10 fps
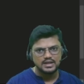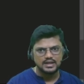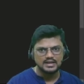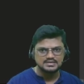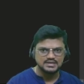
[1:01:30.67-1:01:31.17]

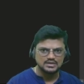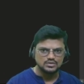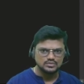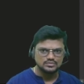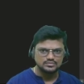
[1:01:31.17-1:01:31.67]
less than
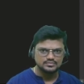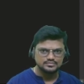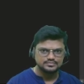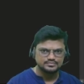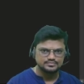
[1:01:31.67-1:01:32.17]
2.
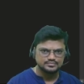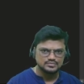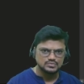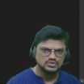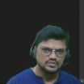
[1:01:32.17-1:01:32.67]

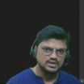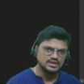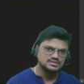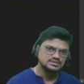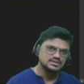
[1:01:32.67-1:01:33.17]
So when
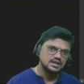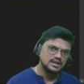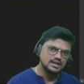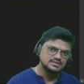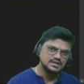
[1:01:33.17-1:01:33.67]
x is
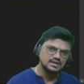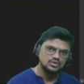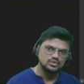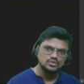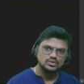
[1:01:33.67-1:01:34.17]
less than
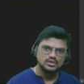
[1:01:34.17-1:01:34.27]
2,